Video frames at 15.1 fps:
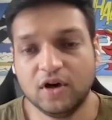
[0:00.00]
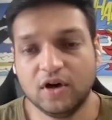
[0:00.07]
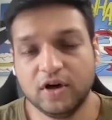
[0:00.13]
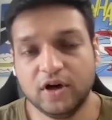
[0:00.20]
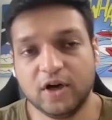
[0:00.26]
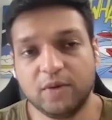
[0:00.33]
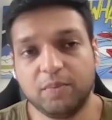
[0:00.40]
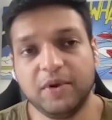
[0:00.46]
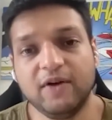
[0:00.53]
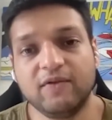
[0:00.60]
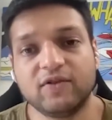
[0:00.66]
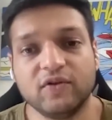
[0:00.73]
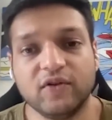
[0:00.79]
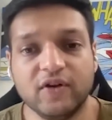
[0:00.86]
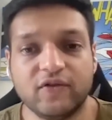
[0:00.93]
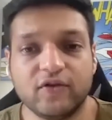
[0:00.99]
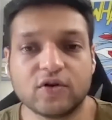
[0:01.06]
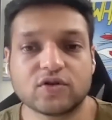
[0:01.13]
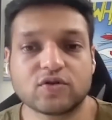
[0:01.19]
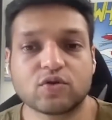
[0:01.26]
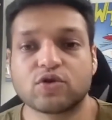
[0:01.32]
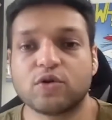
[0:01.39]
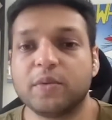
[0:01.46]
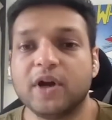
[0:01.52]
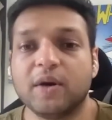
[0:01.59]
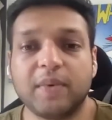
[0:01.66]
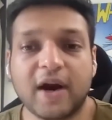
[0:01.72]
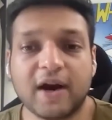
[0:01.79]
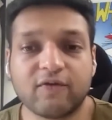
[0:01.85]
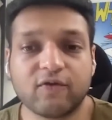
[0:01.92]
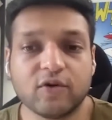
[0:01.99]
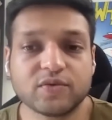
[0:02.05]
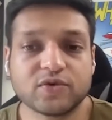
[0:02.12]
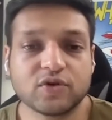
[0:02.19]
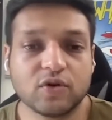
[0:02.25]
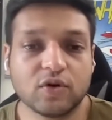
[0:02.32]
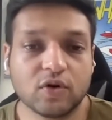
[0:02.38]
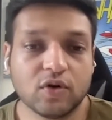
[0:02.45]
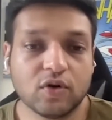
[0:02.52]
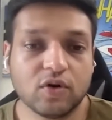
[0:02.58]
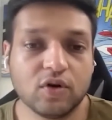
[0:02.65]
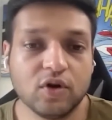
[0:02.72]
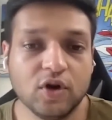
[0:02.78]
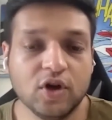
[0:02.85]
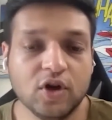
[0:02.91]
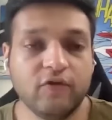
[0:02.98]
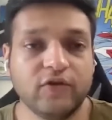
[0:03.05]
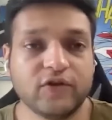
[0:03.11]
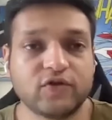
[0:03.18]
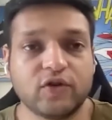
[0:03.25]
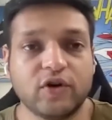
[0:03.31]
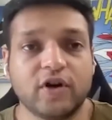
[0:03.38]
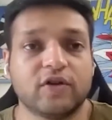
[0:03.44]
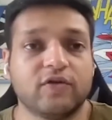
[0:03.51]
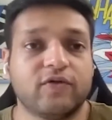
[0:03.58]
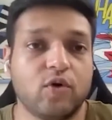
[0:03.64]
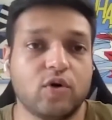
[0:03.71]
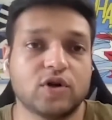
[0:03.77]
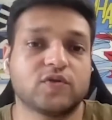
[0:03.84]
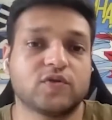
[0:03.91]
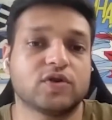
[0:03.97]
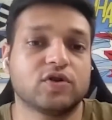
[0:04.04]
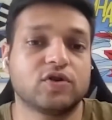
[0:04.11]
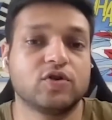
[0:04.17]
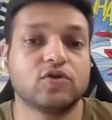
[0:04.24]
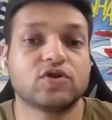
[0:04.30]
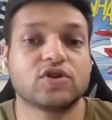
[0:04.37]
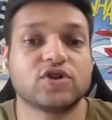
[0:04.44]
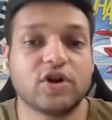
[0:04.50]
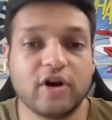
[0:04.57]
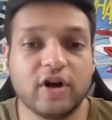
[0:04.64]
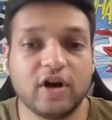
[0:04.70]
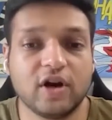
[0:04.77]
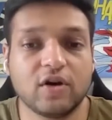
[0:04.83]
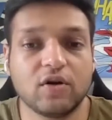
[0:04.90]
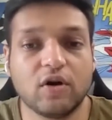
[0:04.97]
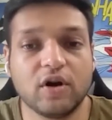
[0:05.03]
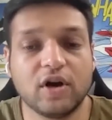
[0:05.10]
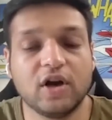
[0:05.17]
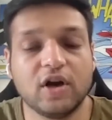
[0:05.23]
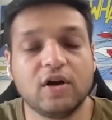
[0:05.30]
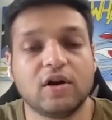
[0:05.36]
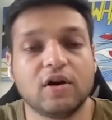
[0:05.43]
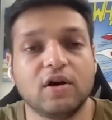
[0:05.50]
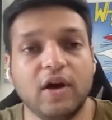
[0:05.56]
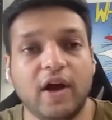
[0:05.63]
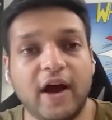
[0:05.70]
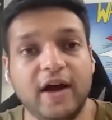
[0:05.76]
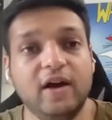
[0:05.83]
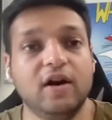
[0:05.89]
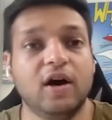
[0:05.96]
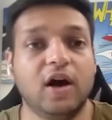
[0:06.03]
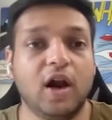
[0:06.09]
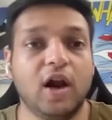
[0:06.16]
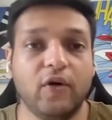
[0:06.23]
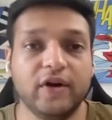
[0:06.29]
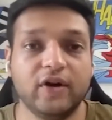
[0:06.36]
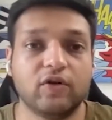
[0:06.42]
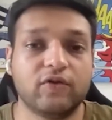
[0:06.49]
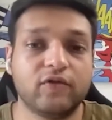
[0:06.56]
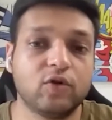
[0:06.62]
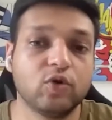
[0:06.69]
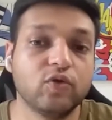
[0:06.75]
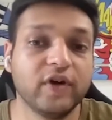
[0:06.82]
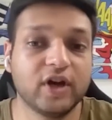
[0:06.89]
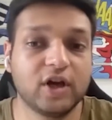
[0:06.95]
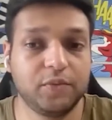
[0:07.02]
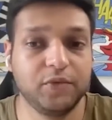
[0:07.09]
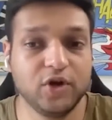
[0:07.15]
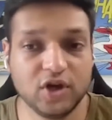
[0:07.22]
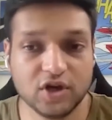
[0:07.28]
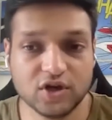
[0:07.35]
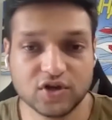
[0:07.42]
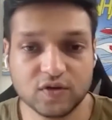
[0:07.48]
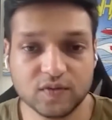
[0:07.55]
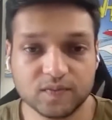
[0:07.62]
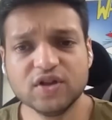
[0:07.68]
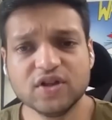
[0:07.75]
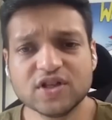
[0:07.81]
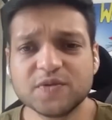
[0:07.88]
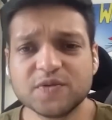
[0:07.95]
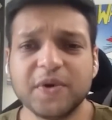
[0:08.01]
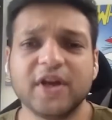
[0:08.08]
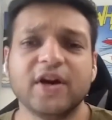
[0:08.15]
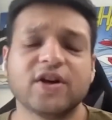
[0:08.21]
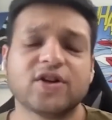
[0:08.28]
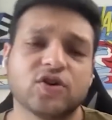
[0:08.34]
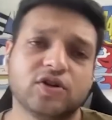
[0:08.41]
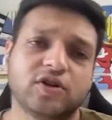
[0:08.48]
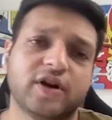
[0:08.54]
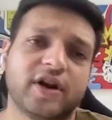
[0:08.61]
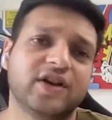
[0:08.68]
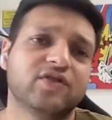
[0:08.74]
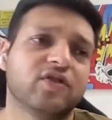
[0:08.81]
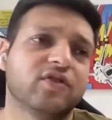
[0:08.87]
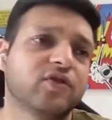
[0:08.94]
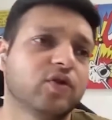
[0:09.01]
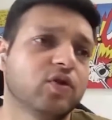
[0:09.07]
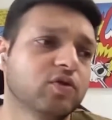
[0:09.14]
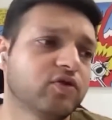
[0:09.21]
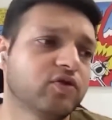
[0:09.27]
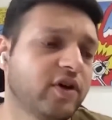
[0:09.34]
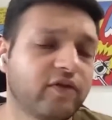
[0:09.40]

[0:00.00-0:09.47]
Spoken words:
It paved the way for social media platforms to grow, which where the focus was on user-generated content and allowing of two-way communication. This period saw the rise of, you know,